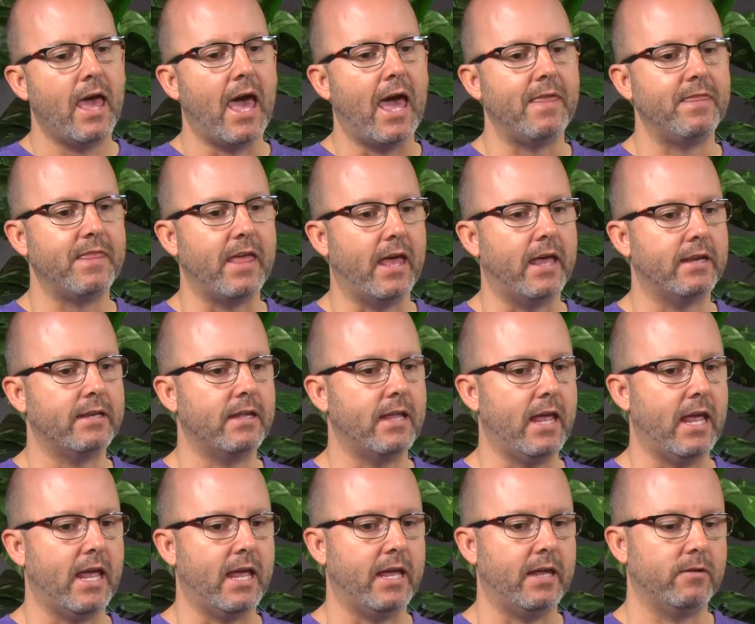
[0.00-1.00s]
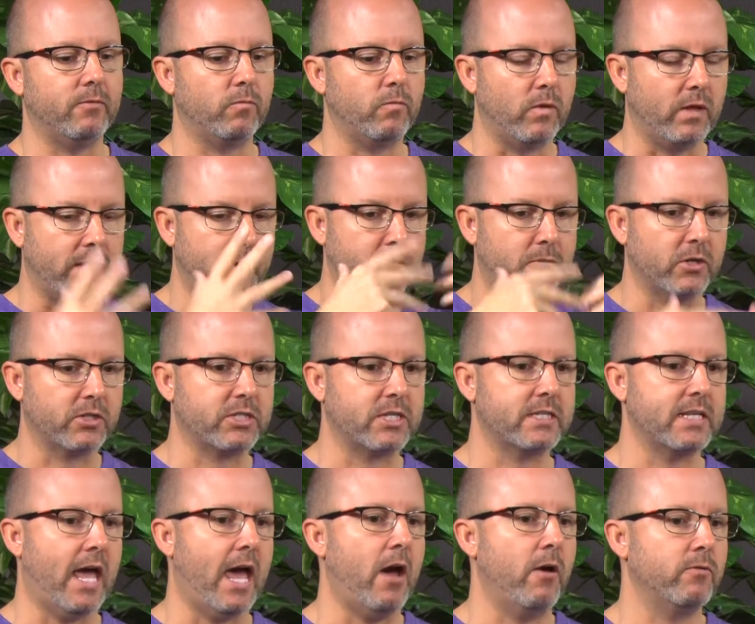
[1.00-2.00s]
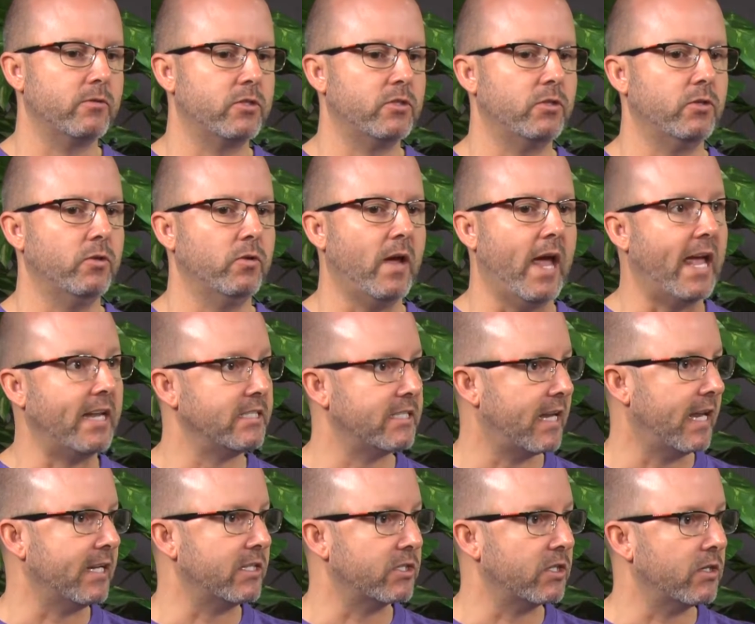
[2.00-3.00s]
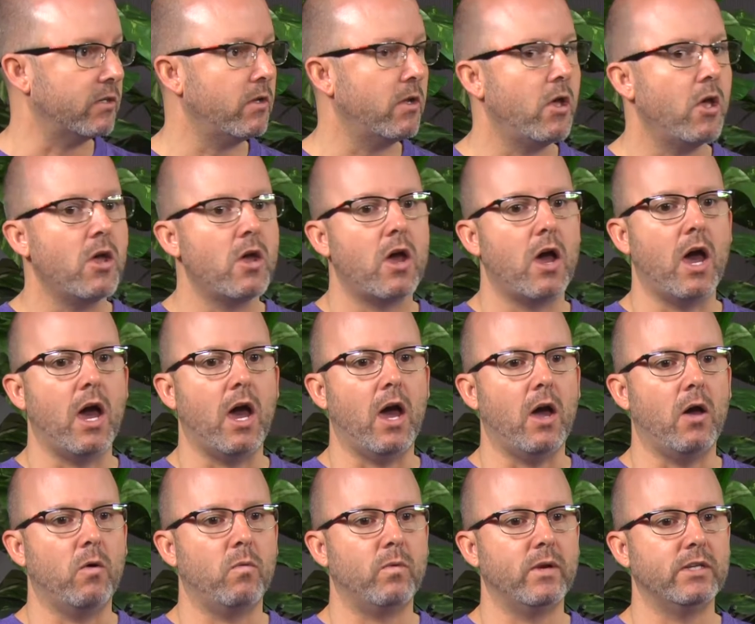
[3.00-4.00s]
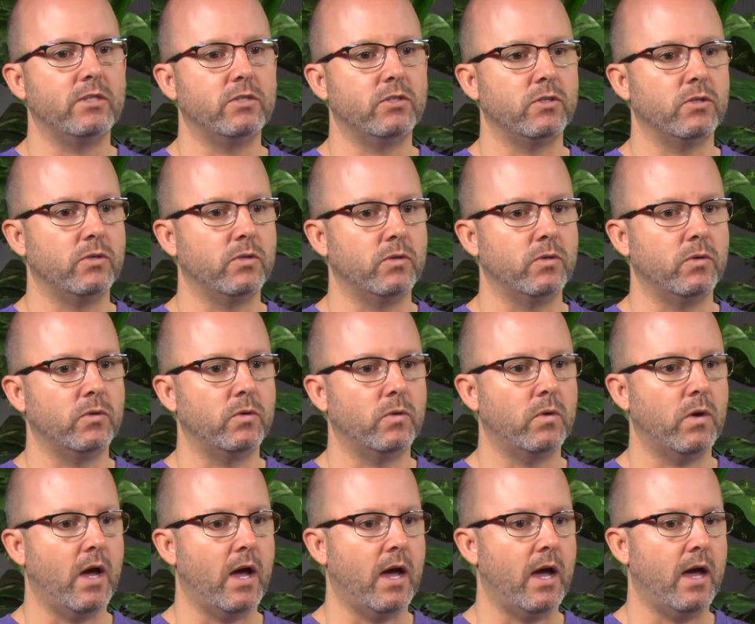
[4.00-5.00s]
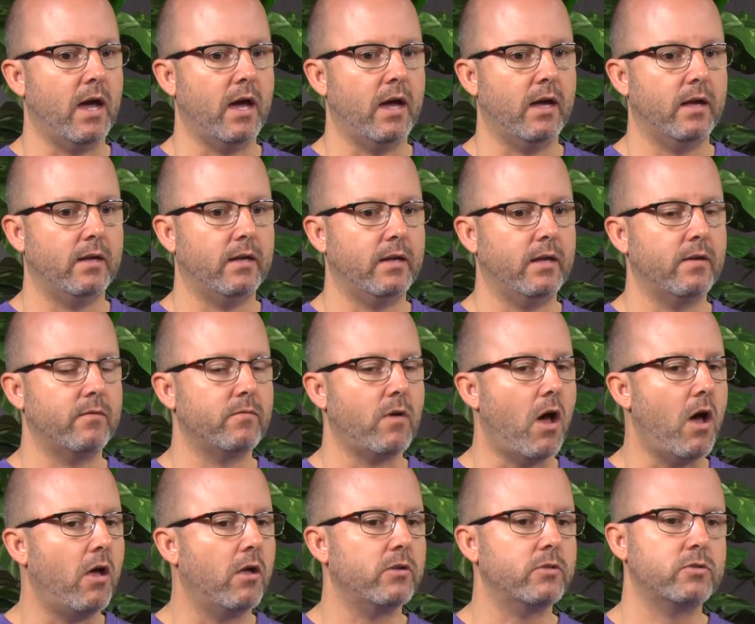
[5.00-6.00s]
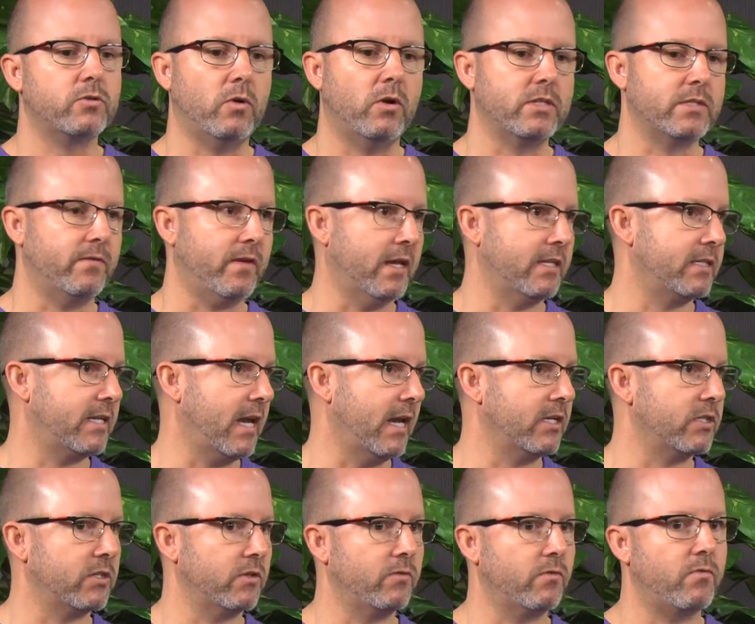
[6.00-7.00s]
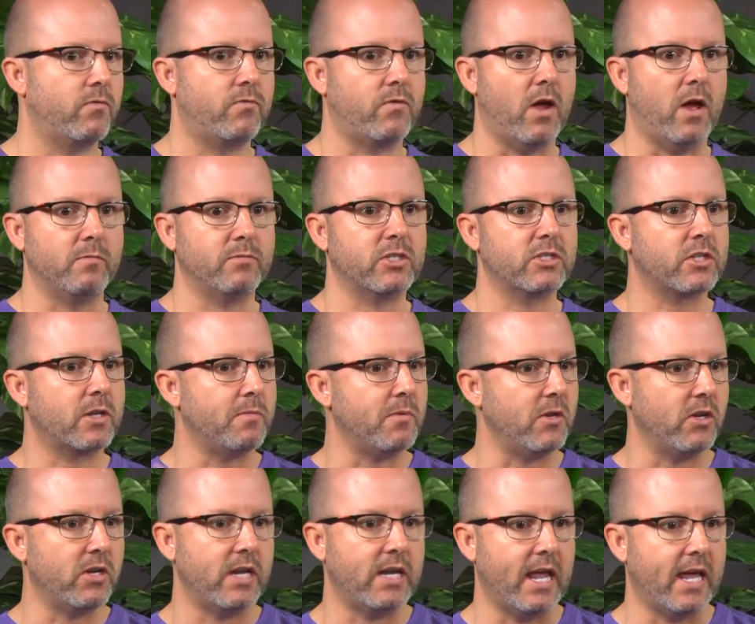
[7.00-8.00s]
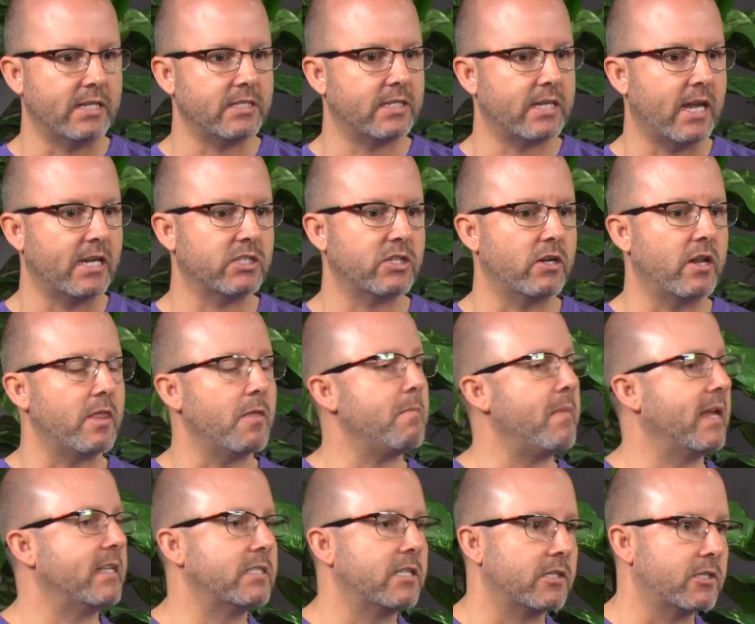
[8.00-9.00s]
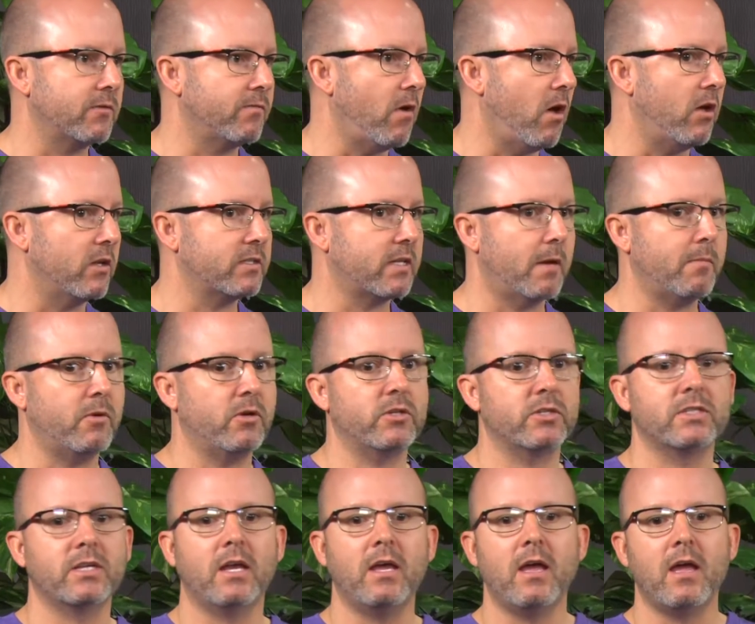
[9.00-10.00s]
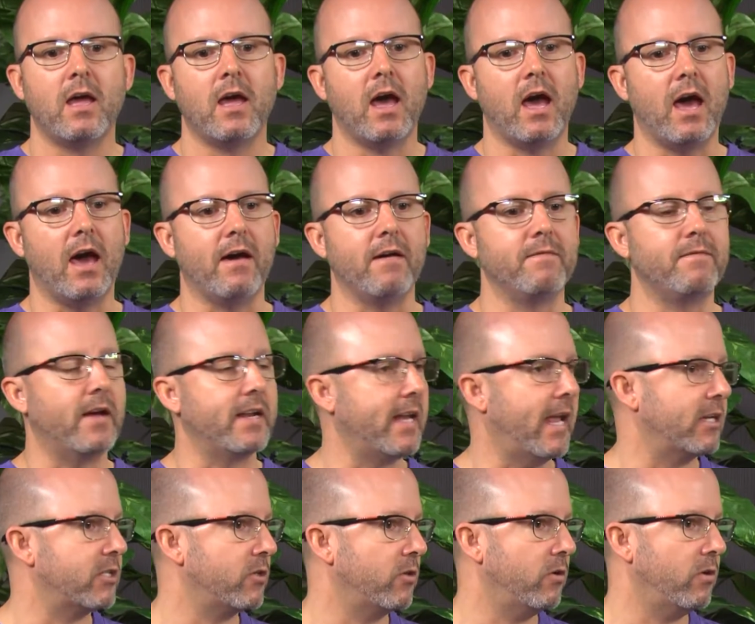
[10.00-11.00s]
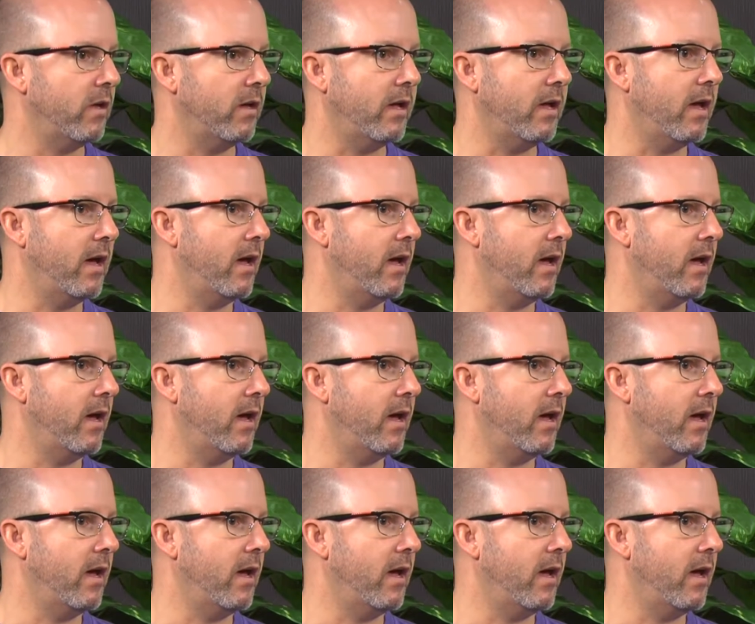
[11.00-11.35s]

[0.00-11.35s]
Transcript: And then it really pushes out to education. We do all sorts of education, from just community education on the basics of Alzheimer's, financial